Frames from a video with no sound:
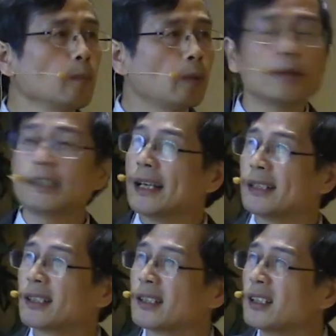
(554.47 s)

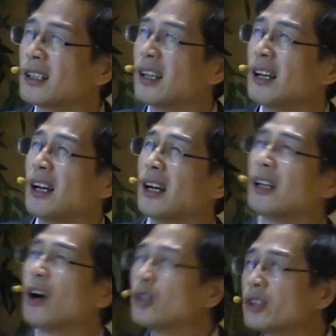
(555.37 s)
process.
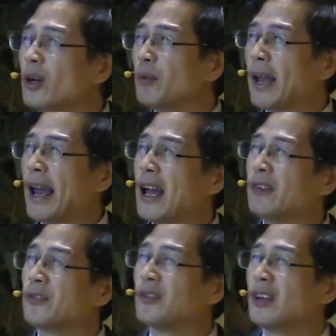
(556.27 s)
And also we have